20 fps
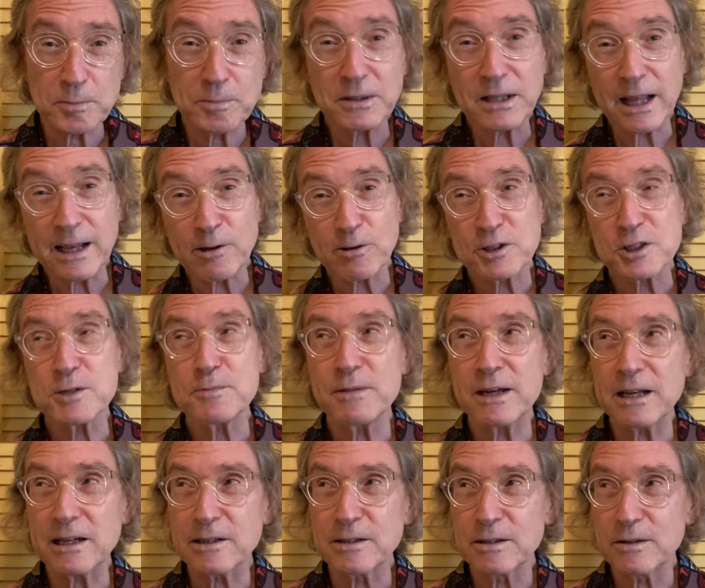But they also
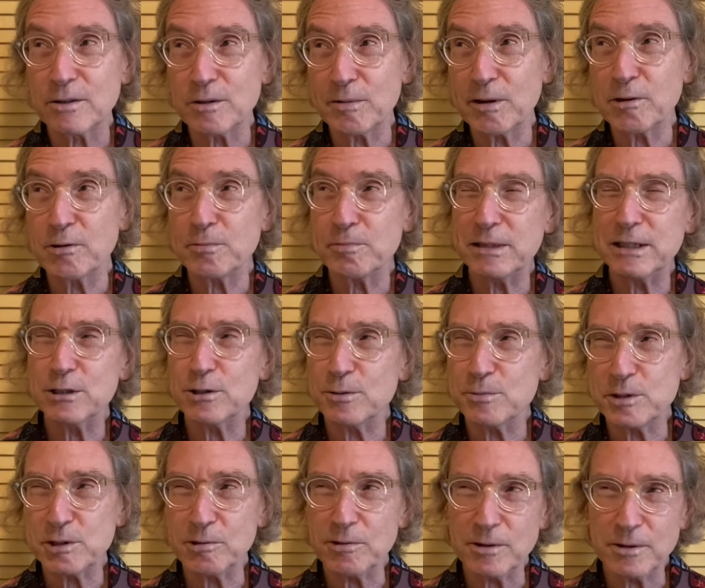make 300B
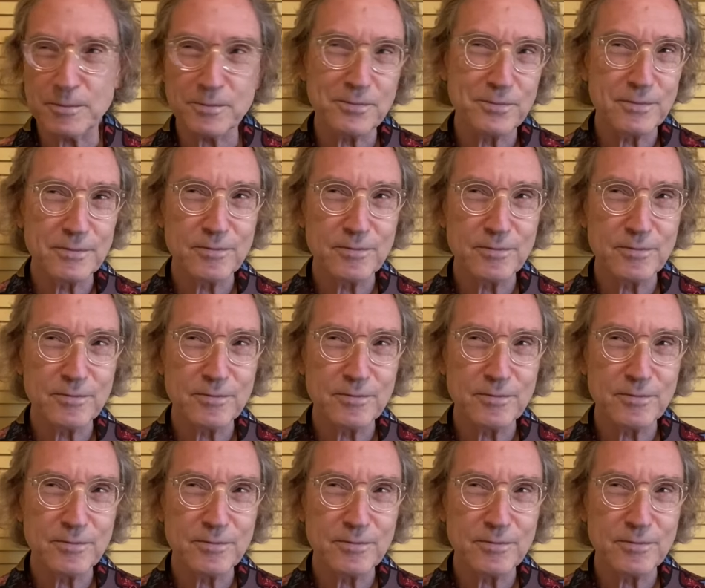tubes that are